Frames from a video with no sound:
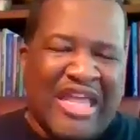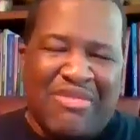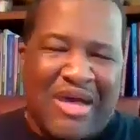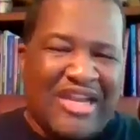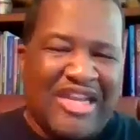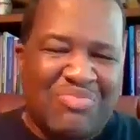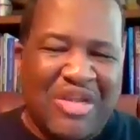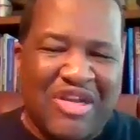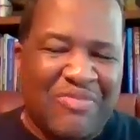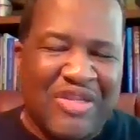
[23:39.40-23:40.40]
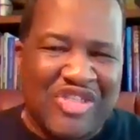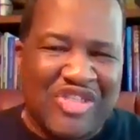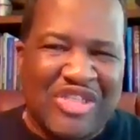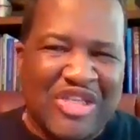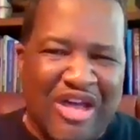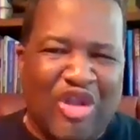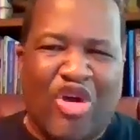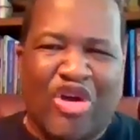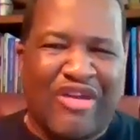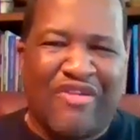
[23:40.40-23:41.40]
Anybody that's been in the business
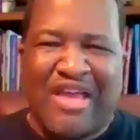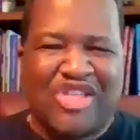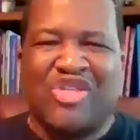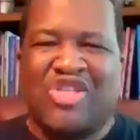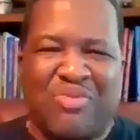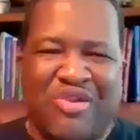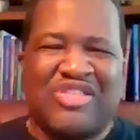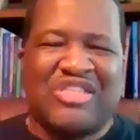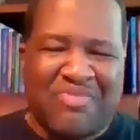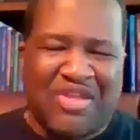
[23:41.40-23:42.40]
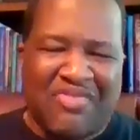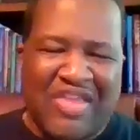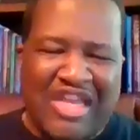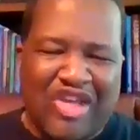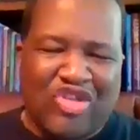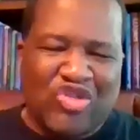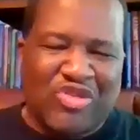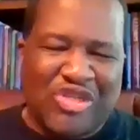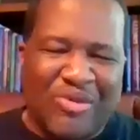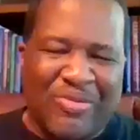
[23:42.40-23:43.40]
long enough has experienced something of that
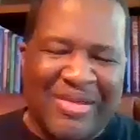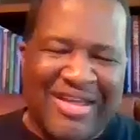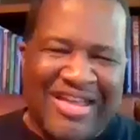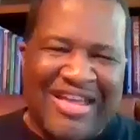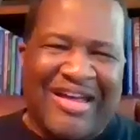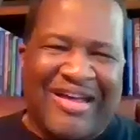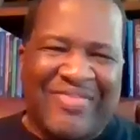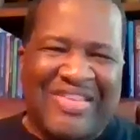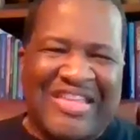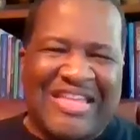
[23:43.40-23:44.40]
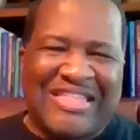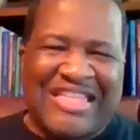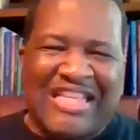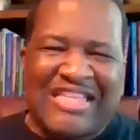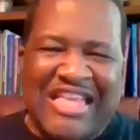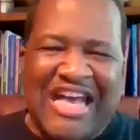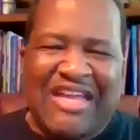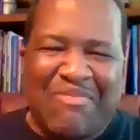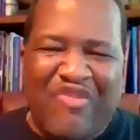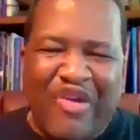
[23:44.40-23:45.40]
nature. So that
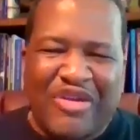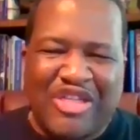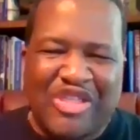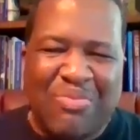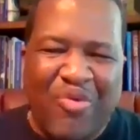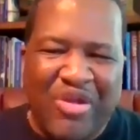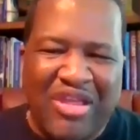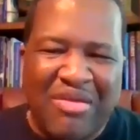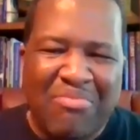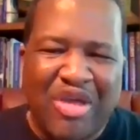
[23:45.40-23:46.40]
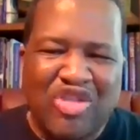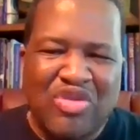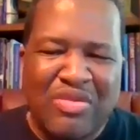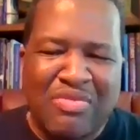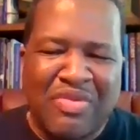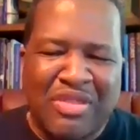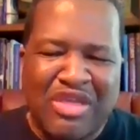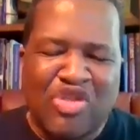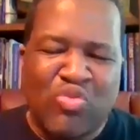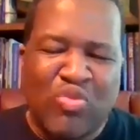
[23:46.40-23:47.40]
can be very disappointing, but
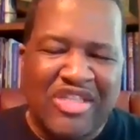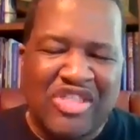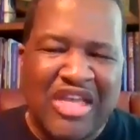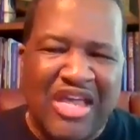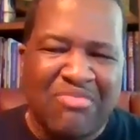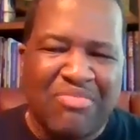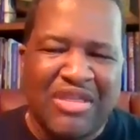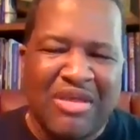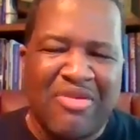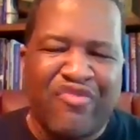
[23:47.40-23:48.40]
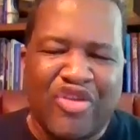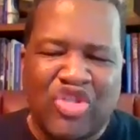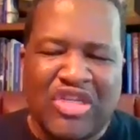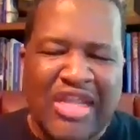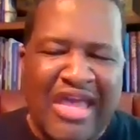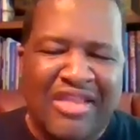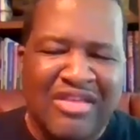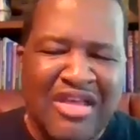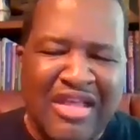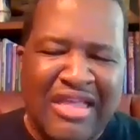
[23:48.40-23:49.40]
there's ways to kind of become efficient
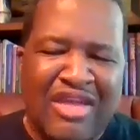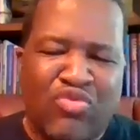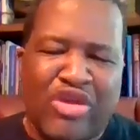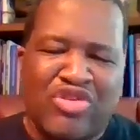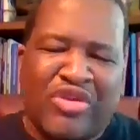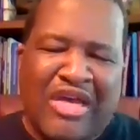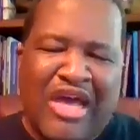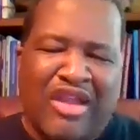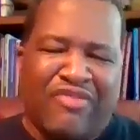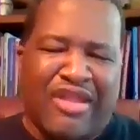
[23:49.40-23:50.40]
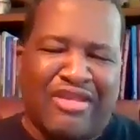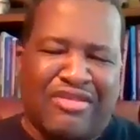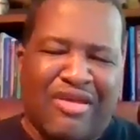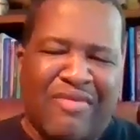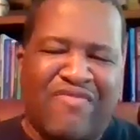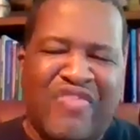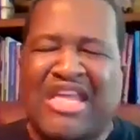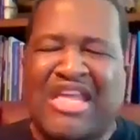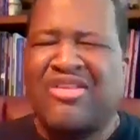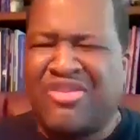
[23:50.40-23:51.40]
at it, where you're kind of like
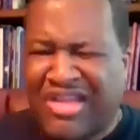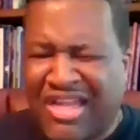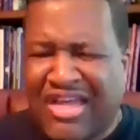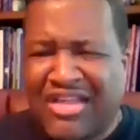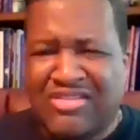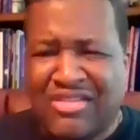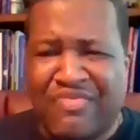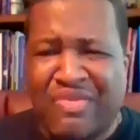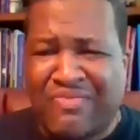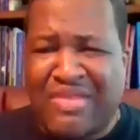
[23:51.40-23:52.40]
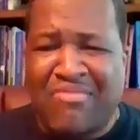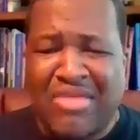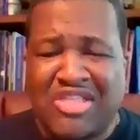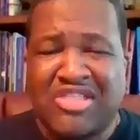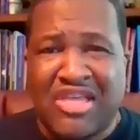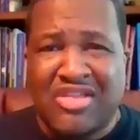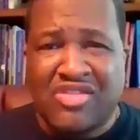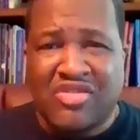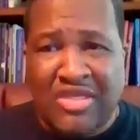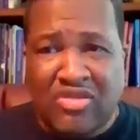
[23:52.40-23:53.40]
vetting your clients, if that makes
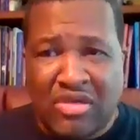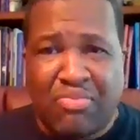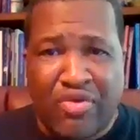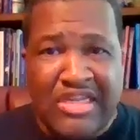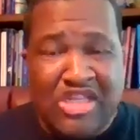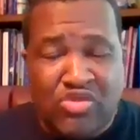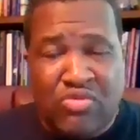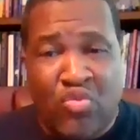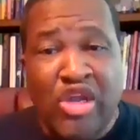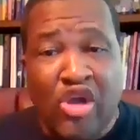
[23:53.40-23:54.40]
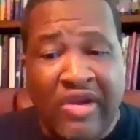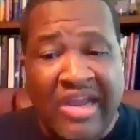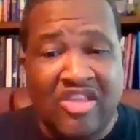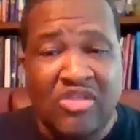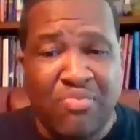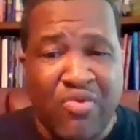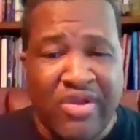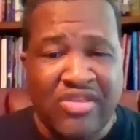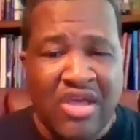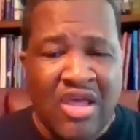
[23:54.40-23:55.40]
sense. You get to the point, that's where we are at this
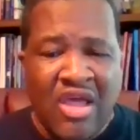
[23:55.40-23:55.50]
point.